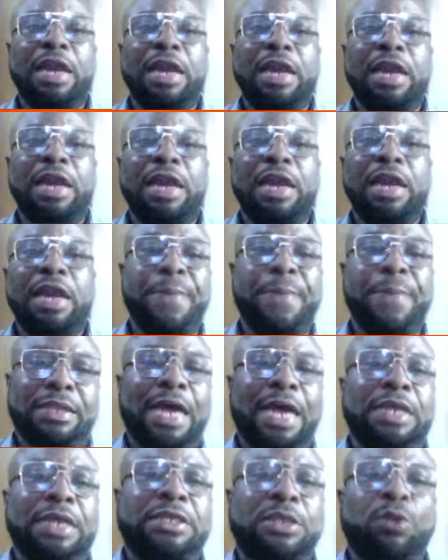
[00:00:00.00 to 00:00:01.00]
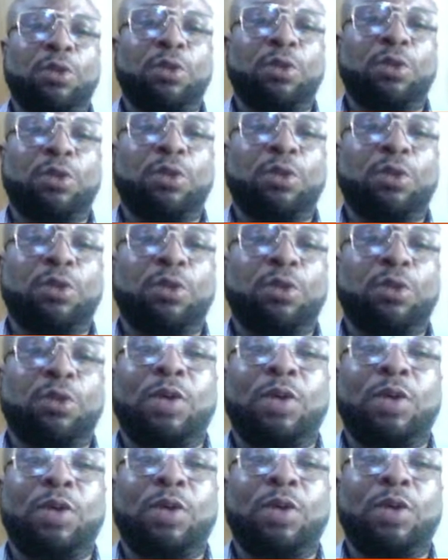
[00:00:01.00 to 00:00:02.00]
pay tax, whether it's personal
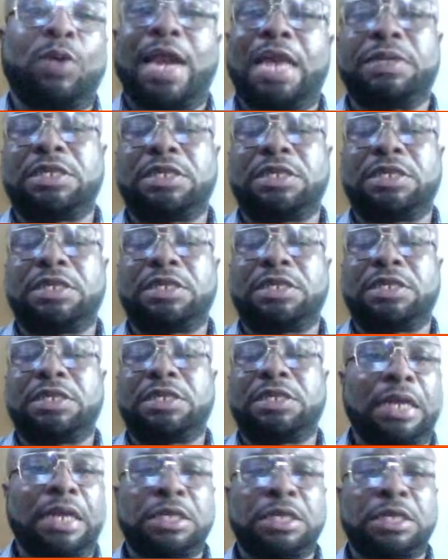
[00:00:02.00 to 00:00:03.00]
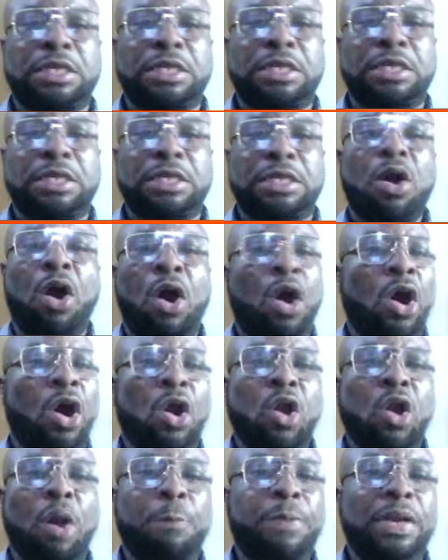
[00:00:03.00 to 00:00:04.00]
income tax or corporate
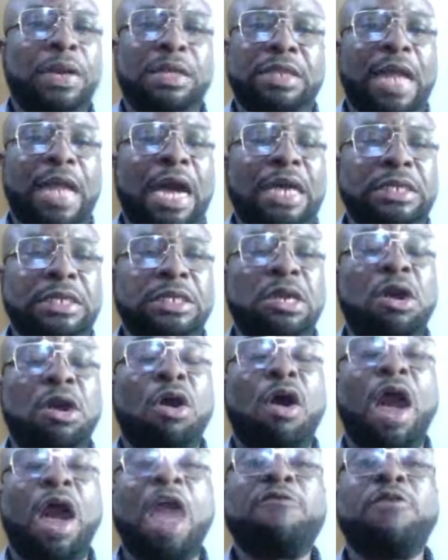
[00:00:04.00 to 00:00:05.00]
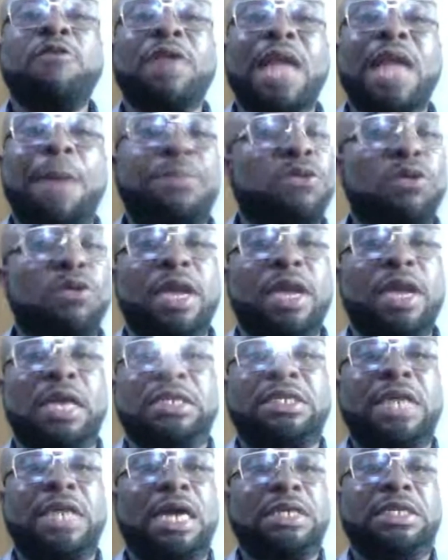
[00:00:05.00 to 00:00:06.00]
tax or even capital gains tax. They
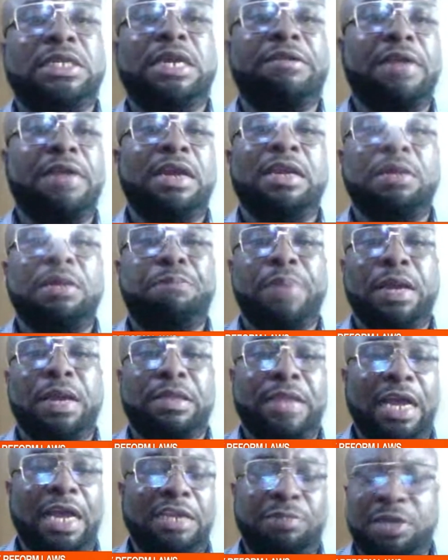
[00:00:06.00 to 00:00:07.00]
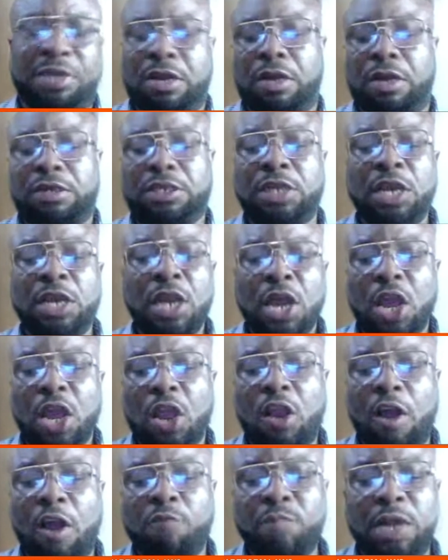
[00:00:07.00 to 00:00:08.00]
rarely pay tax because government
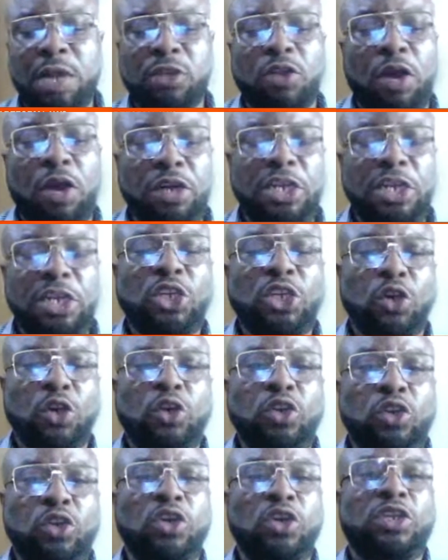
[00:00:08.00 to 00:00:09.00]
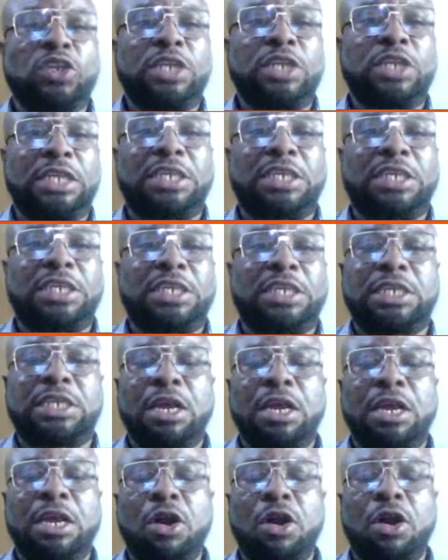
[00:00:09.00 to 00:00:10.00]
on its own, those that sit on
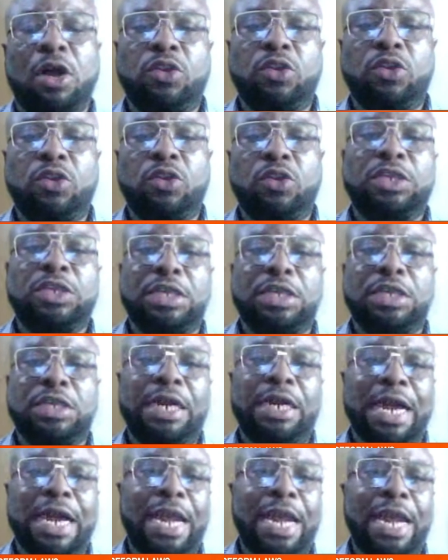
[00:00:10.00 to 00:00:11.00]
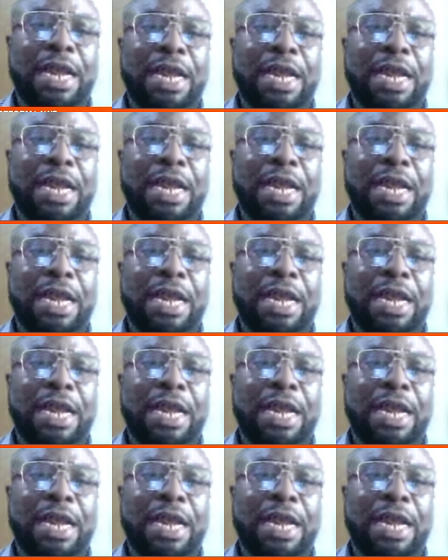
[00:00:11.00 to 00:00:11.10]
those seats at the higher level,